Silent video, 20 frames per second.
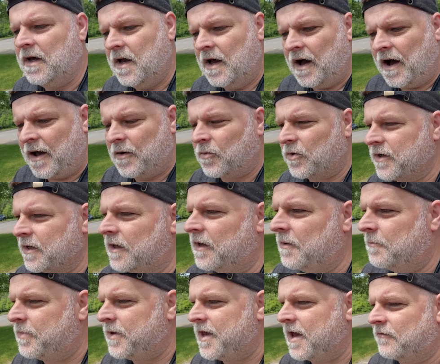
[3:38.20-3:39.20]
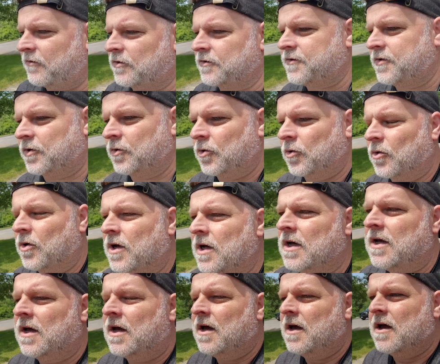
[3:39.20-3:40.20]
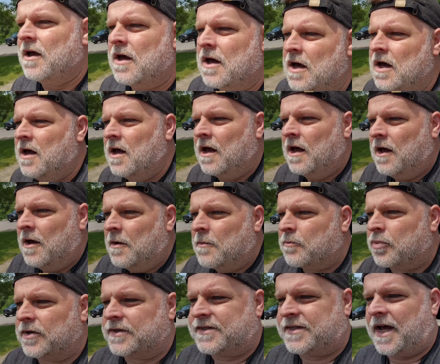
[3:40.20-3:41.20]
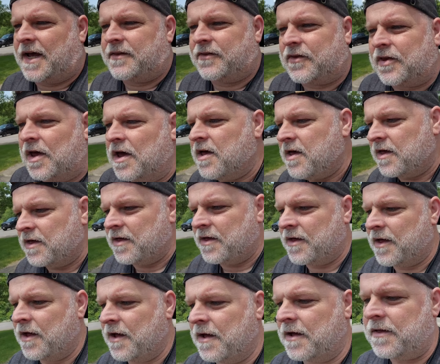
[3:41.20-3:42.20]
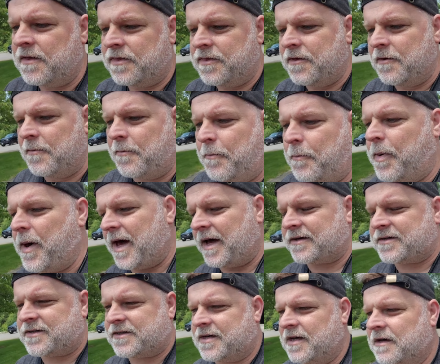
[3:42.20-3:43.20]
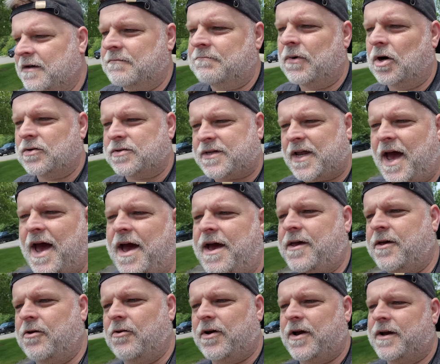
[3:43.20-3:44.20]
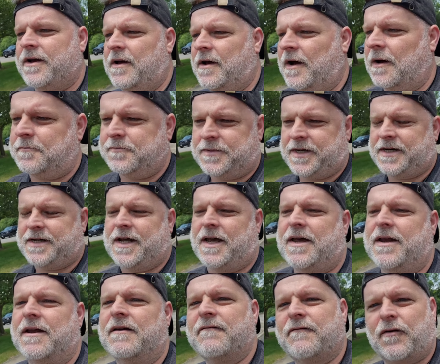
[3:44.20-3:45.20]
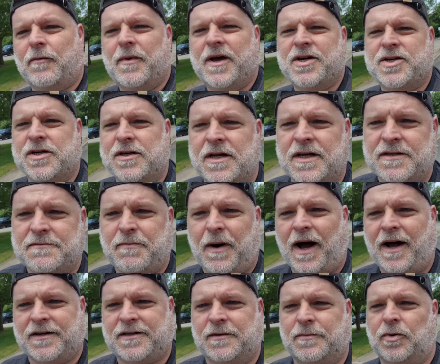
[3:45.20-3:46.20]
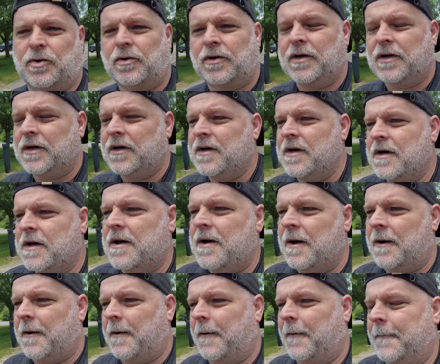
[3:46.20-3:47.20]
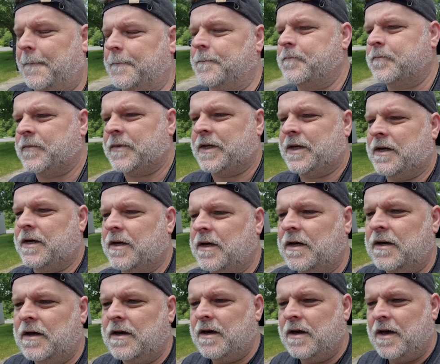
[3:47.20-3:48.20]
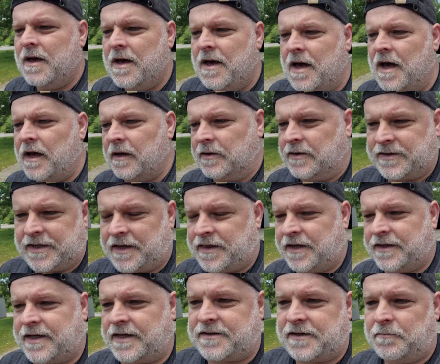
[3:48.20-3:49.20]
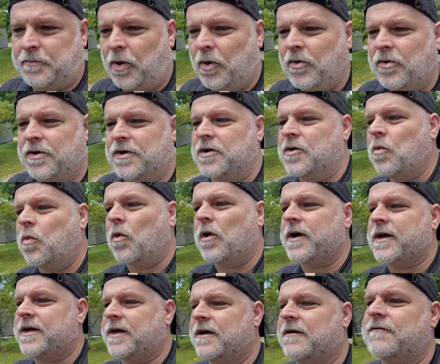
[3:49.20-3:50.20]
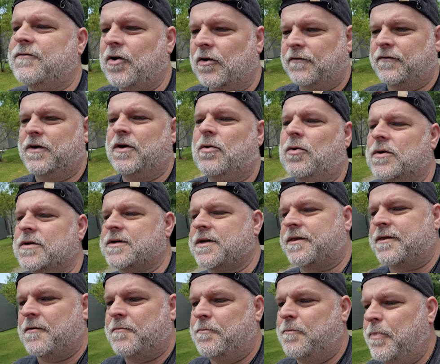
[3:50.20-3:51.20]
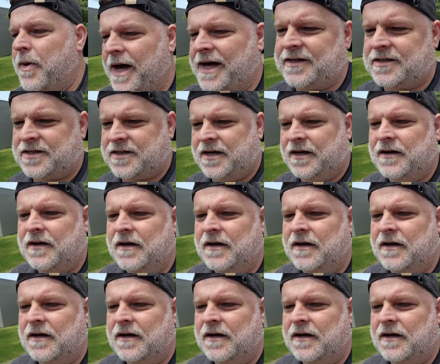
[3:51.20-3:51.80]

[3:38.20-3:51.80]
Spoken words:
I want to be able to present the best, most accurate, up-to-date information as possible. Because I think that's important. You want to give your viewers the best